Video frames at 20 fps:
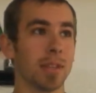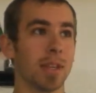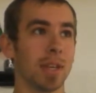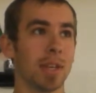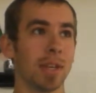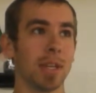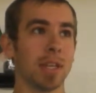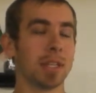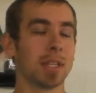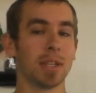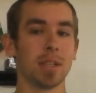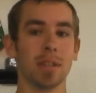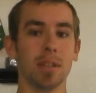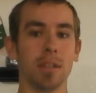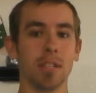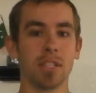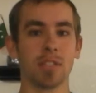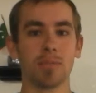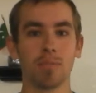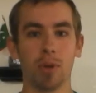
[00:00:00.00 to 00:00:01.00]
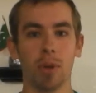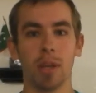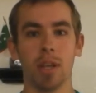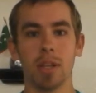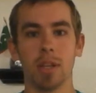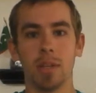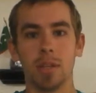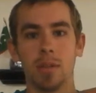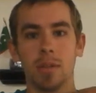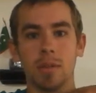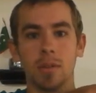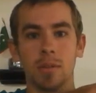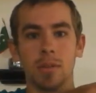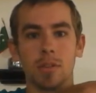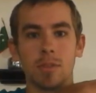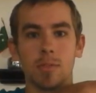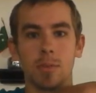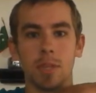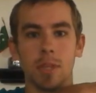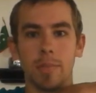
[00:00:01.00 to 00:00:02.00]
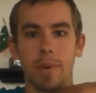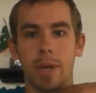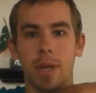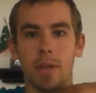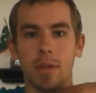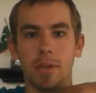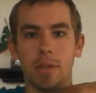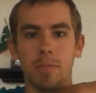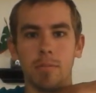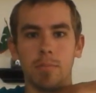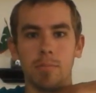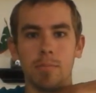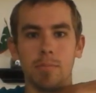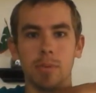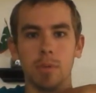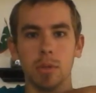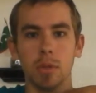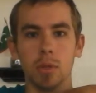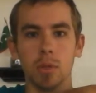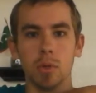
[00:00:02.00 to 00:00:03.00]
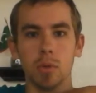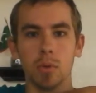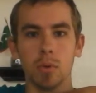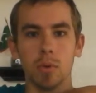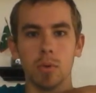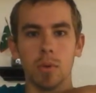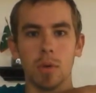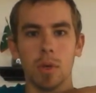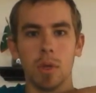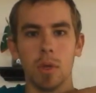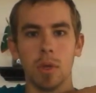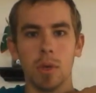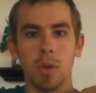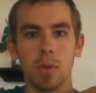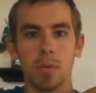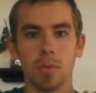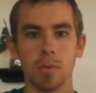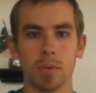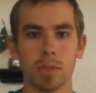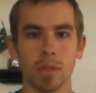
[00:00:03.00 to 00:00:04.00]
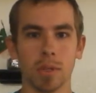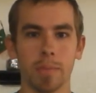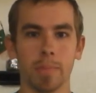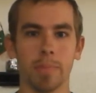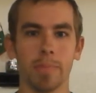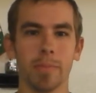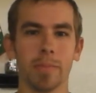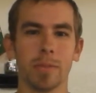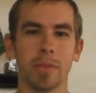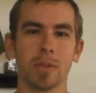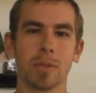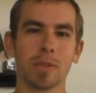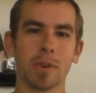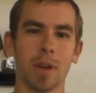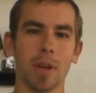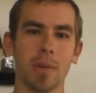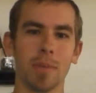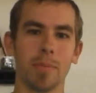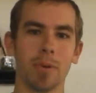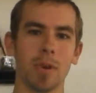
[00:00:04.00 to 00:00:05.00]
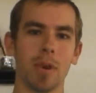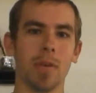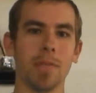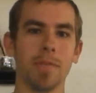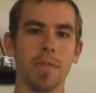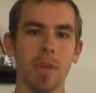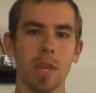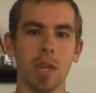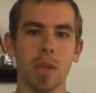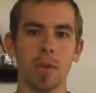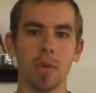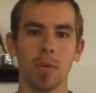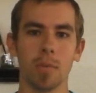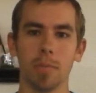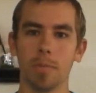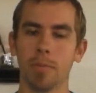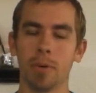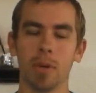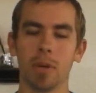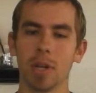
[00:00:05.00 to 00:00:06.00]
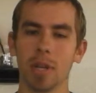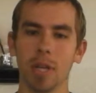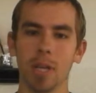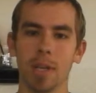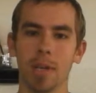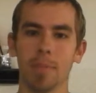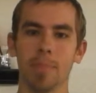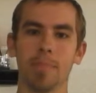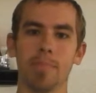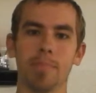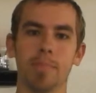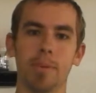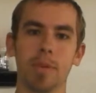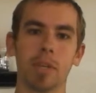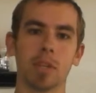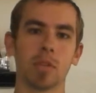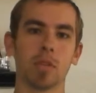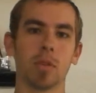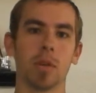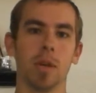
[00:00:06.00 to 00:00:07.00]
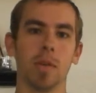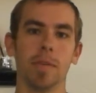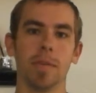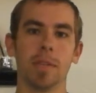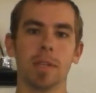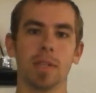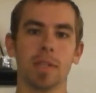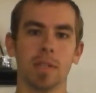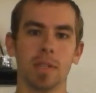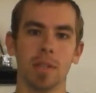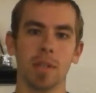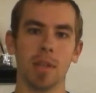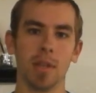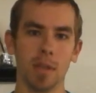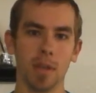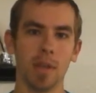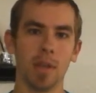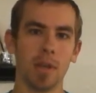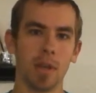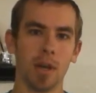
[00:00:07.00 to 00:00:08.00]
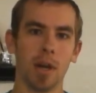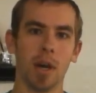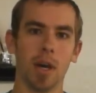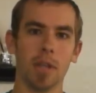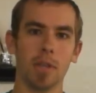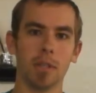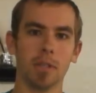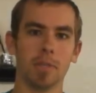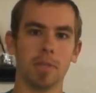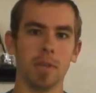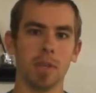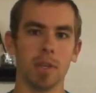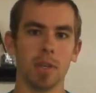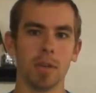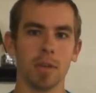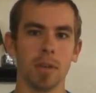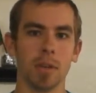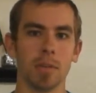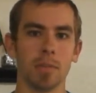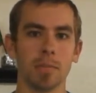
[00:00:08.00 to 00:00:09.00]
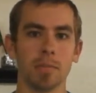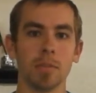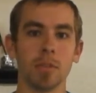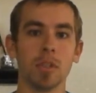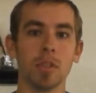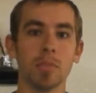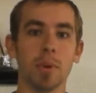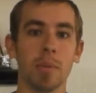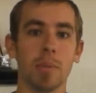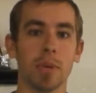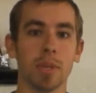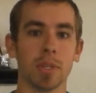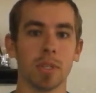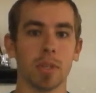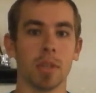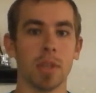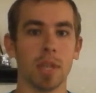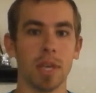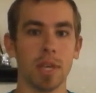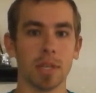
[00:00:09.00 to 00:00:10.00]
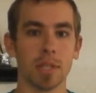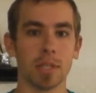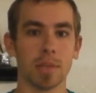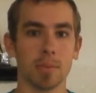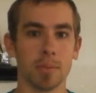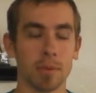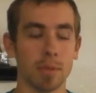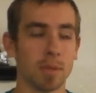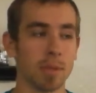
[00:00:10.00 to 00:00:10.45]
And I actually sprayed the Paladin blue, which I'll try and put a picture of it on this video. I'll do my best on that.